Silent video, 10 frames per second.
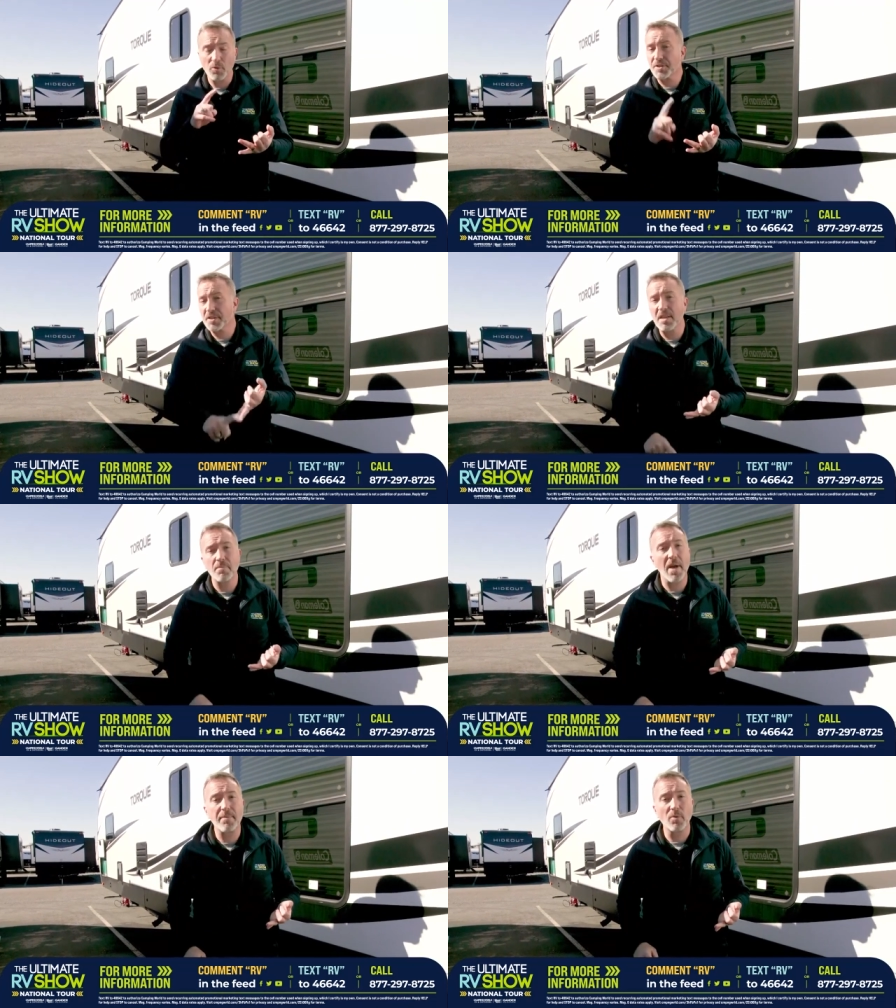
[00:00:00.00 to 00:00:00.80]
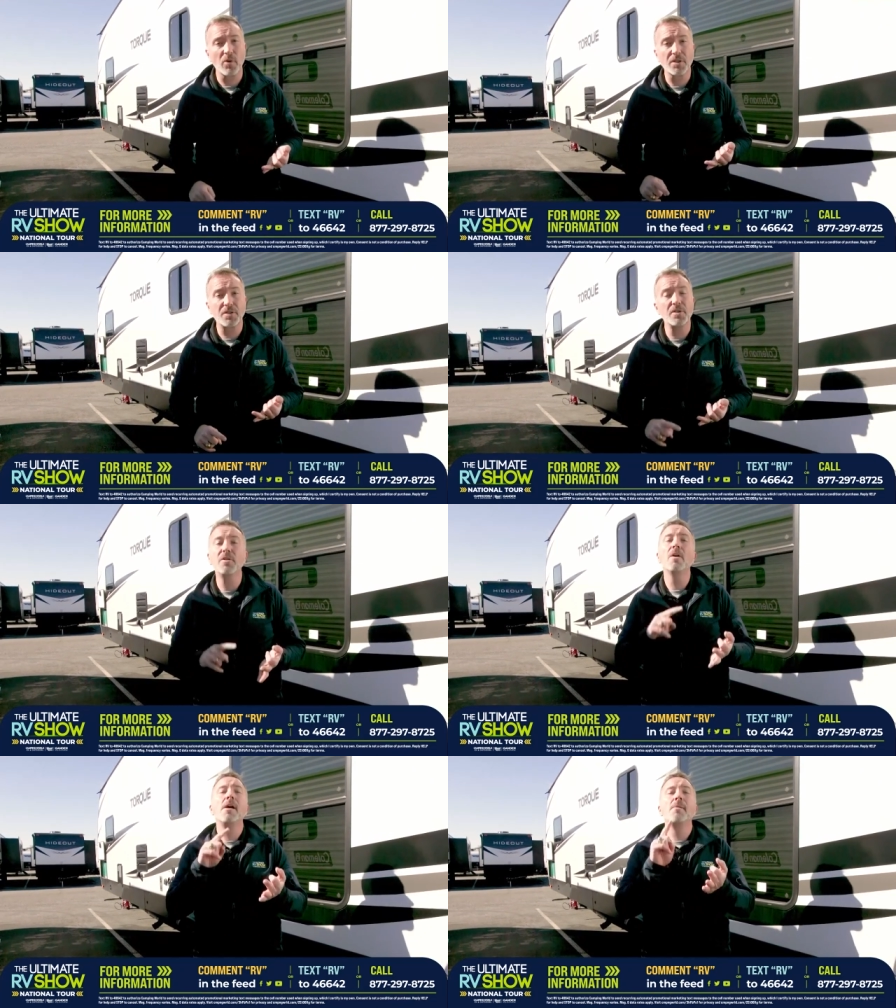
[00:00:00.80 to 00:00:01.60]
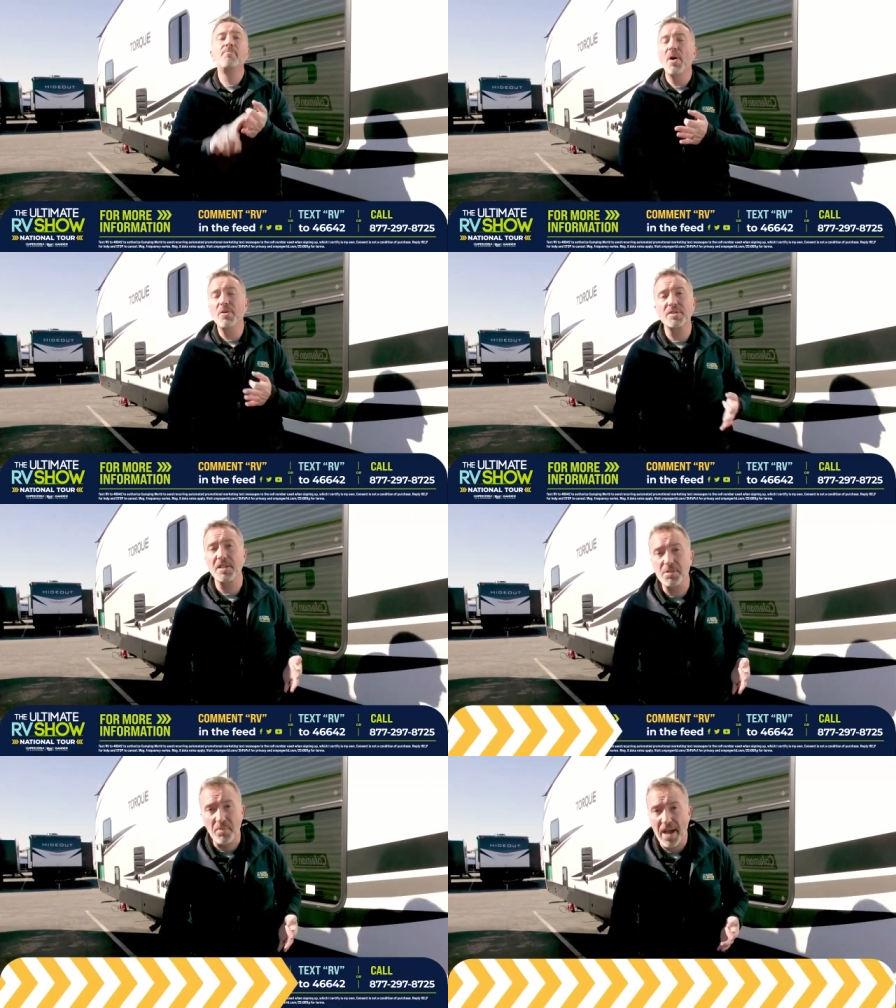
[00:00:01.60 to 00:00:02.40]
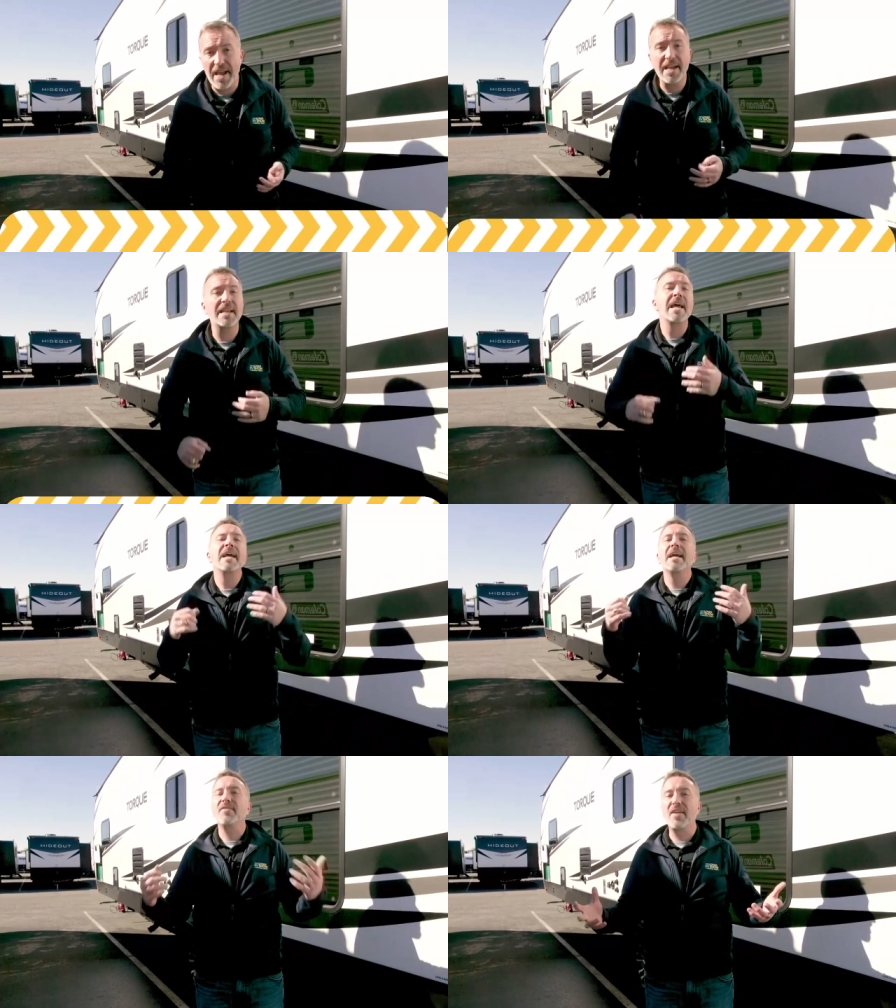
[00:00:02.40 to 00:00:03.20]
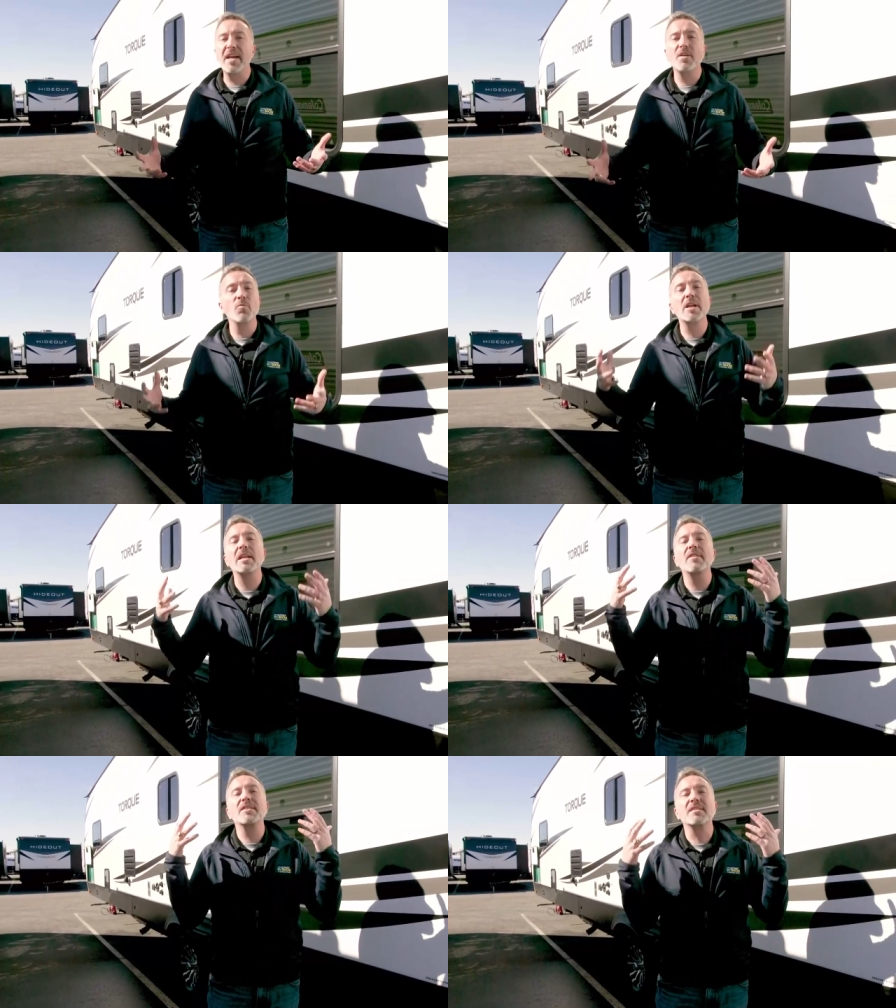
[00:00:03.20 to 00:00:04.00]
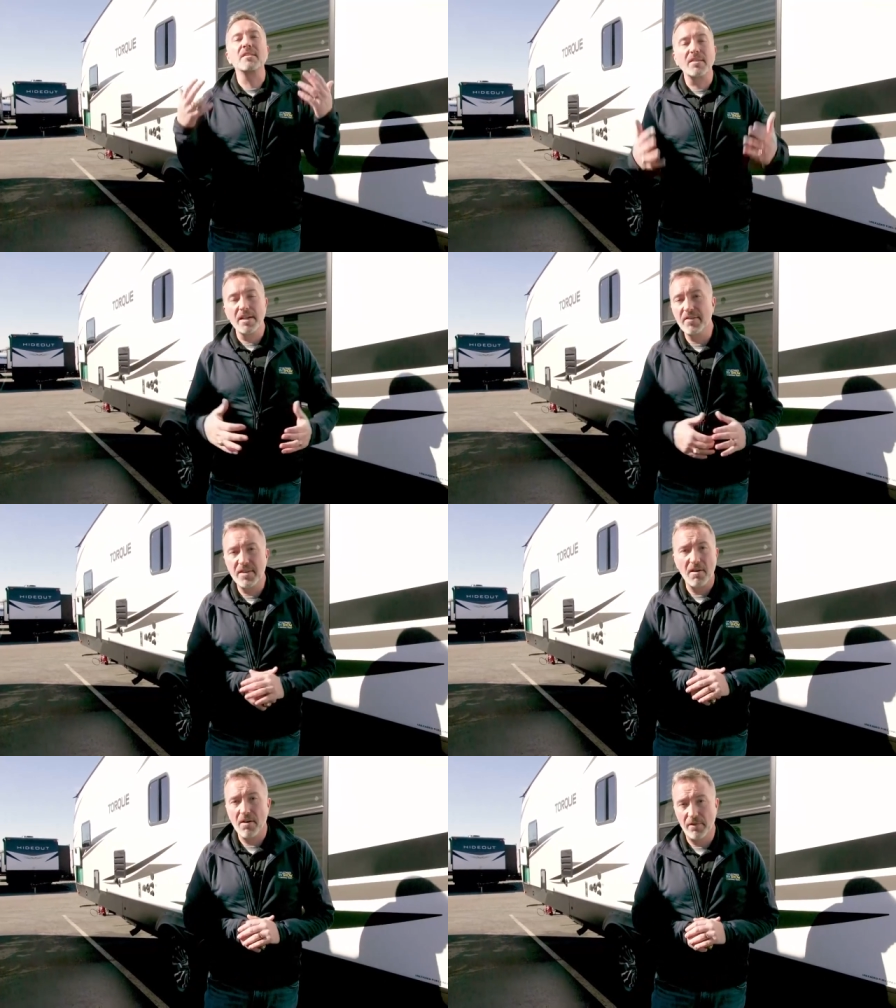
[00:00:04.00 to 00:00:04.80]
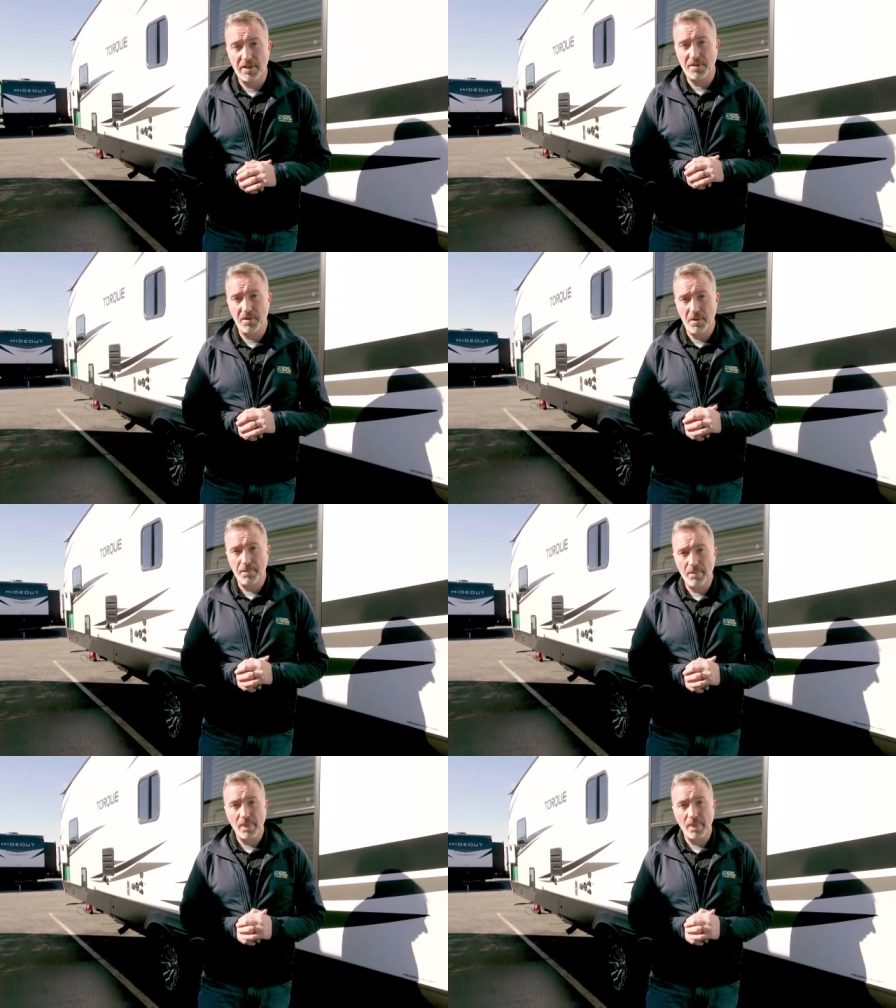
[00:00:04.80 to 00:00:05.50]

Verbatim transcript: We'll send the paperwork to you, postage paid, then we can even deliver the RV to you.